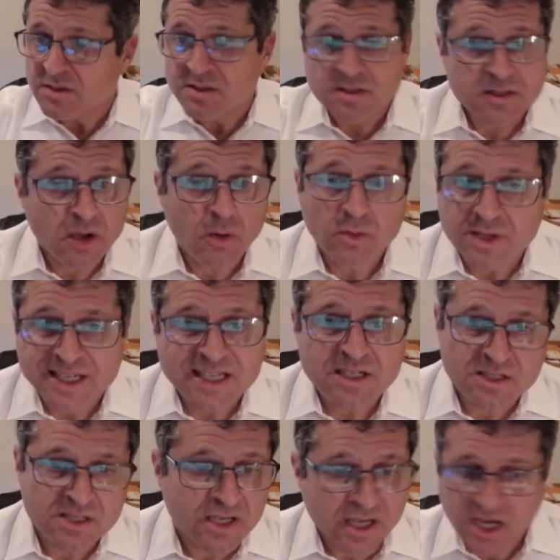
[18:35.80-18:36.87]
don't need
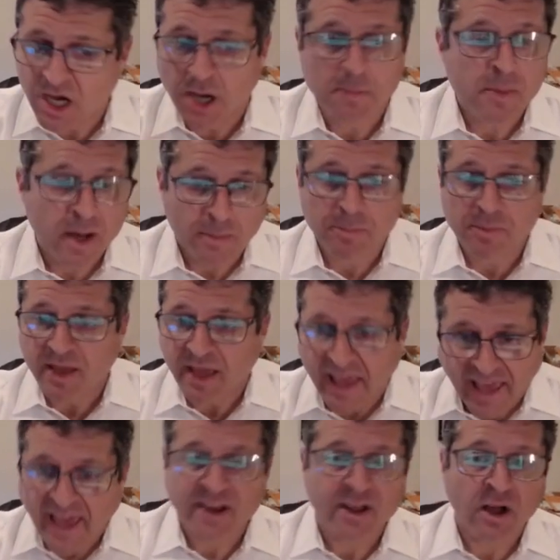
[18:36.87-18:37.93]
to come up
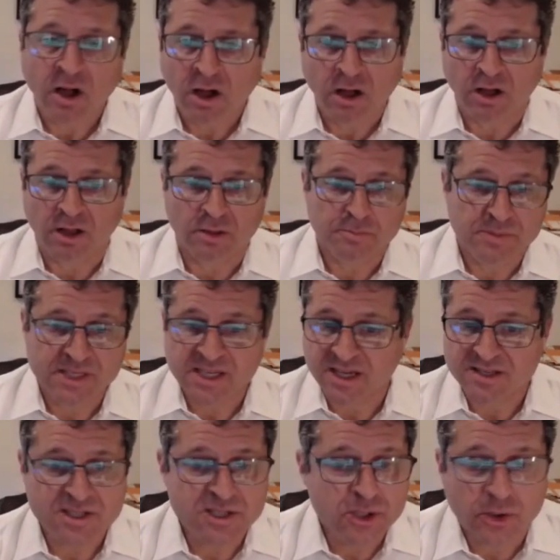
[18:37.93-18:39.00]
at all
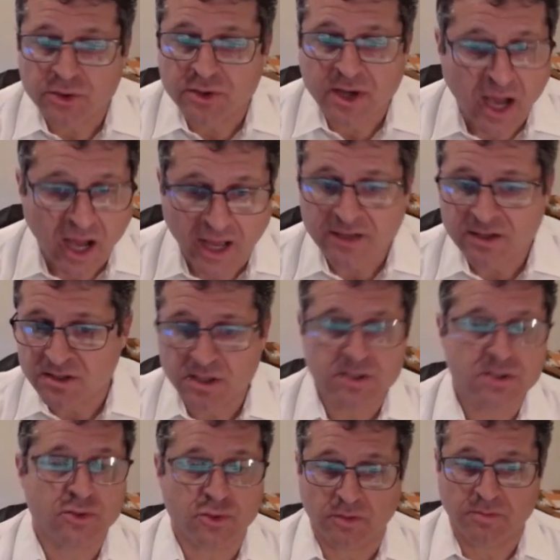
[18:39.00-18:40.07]
because you're not
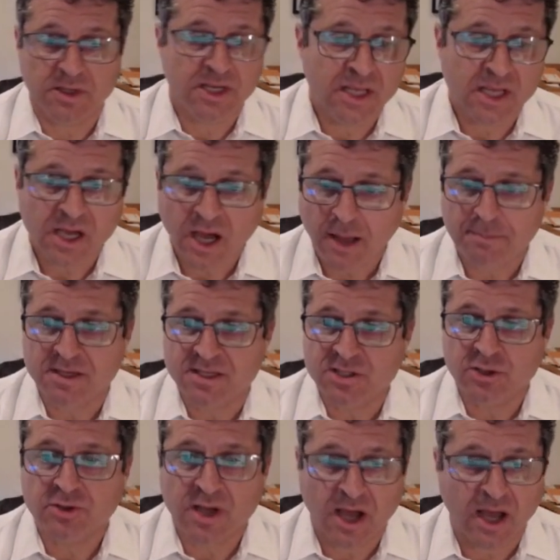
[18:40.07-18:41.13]
distributing copies.
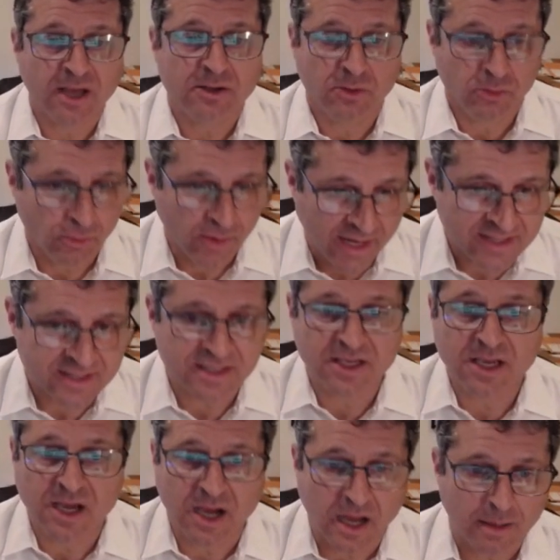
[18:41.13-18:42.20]
You're not granting
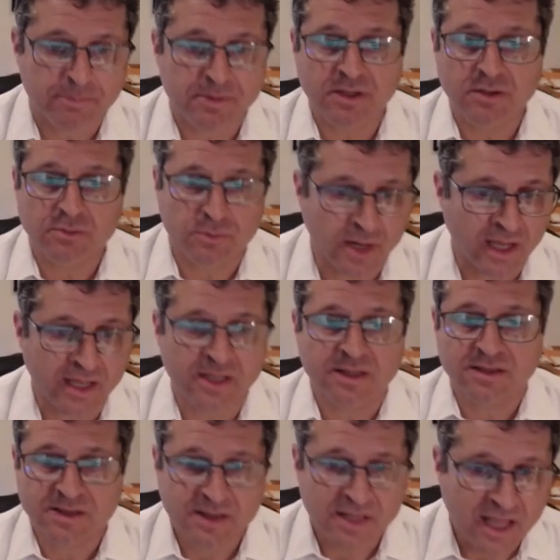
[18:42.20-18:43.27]
copyright
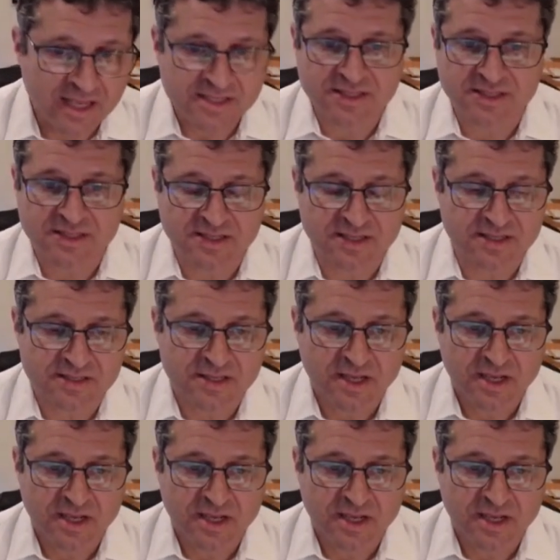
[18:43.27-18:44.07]
licenses.